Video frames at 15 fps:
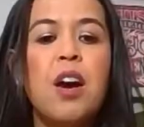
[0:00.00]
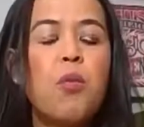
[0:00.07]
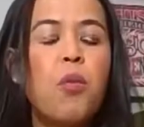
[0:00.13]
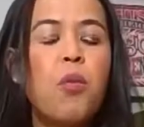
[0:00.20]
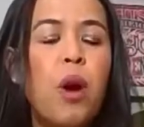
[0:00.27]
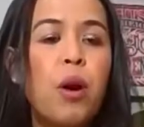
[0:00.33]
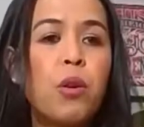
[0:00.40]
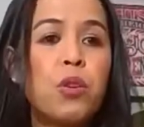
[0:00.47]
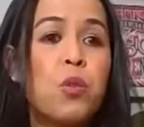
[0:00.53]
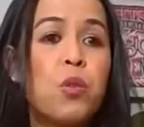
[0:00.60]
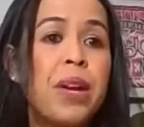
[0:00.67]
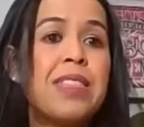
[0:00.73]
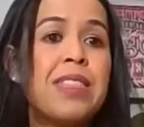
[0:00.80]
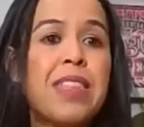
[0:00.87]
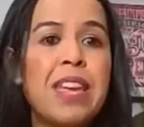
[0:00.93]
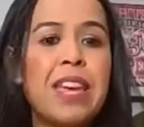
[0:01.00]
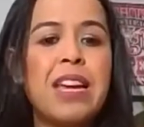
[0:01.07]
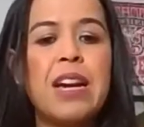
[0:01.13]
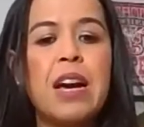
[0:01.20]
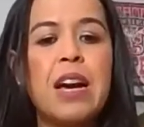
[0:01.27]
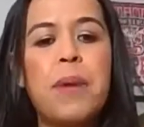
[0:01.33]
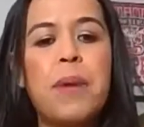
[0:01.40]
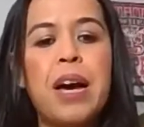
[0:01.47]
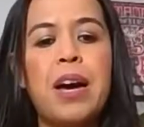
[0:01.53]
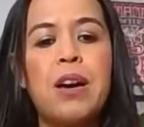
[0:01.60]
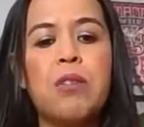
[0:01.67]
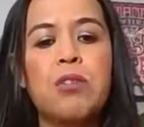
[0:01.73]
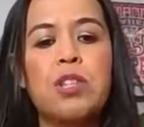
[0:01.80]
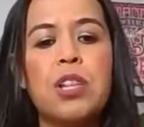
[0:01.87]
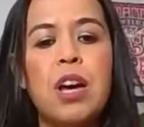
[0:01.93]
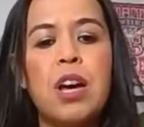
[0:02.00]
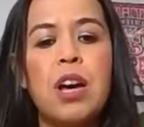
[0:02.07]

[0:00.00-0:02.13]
what we think about,